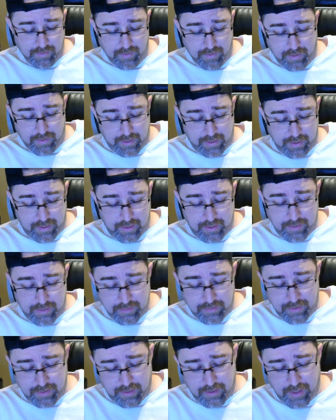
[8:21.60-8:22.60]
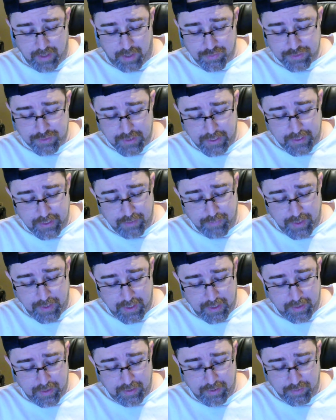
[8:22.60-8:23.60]
And I was laying in
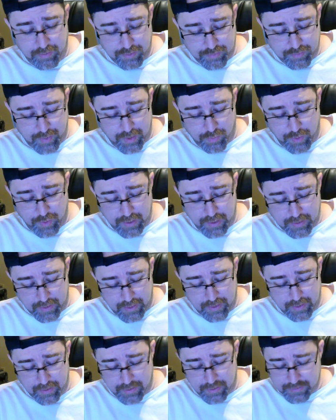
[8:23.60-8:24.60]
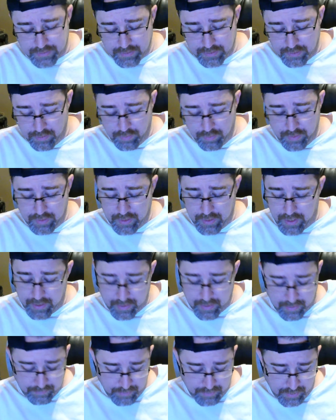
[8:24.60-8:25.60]
bed. It was about a week later, and I said, you know what?
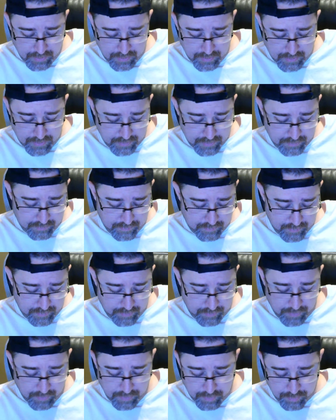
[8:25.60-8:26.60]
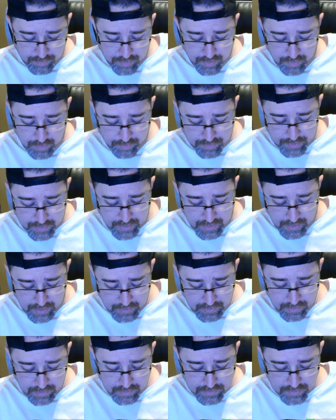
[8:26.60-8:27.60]
I'm not gonna put up with it. I
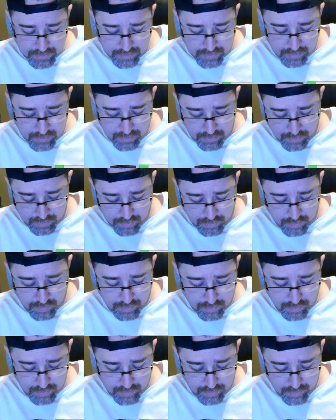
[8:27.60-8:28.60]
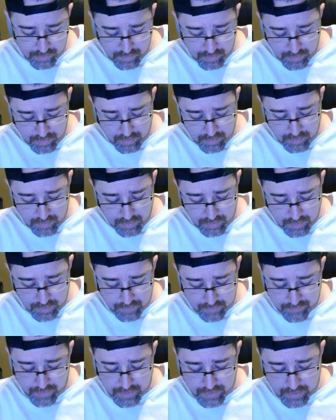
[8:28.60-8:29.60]
need to know
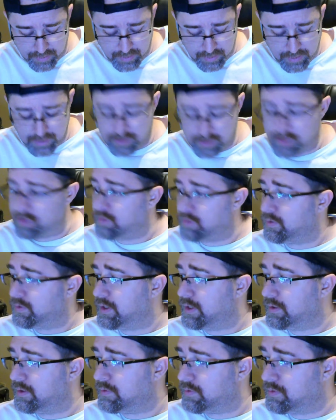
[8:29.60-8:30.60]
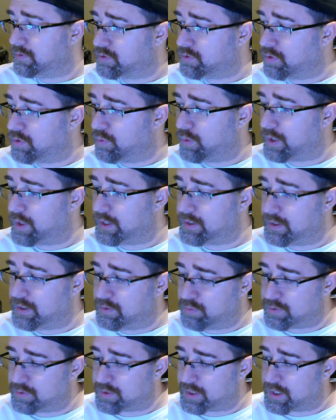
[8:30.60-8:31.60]
if I can EQ these. And so what I did
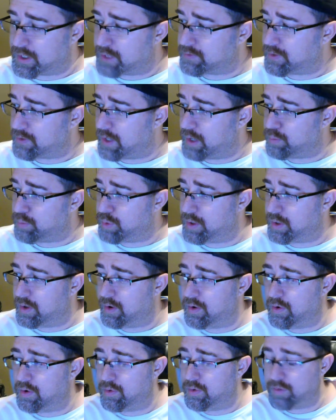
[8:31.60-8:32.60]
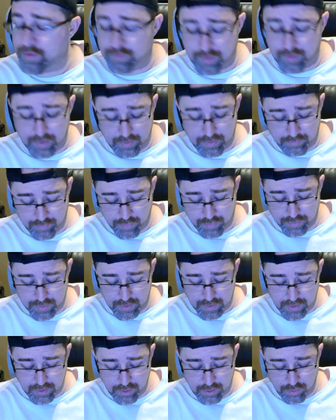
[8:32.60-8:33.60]
was I got the APO and then put the
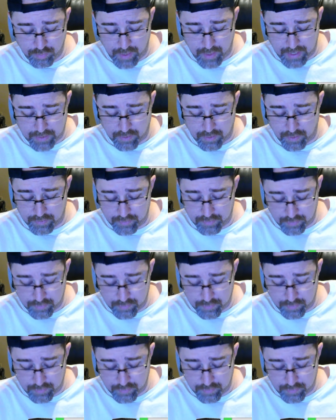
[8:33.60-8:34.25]
EQ back on.